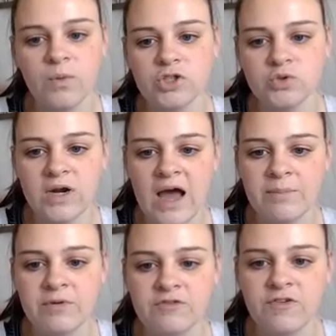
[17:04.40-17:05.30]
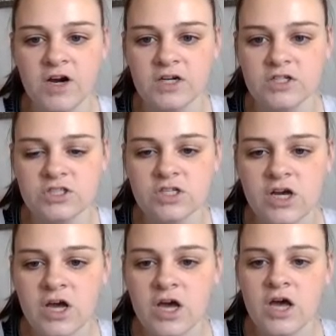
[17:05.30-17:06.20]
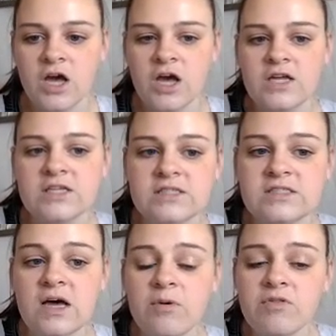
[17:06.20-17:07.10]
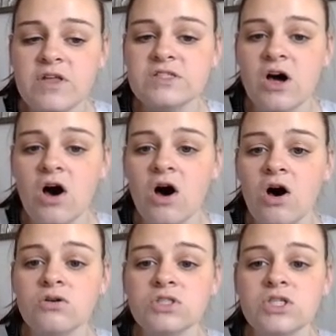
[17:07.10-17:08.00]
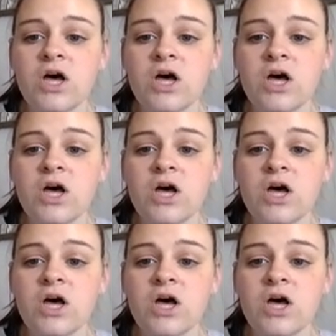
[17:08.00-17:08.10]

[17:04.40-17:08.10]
which one happened first. Some of these also,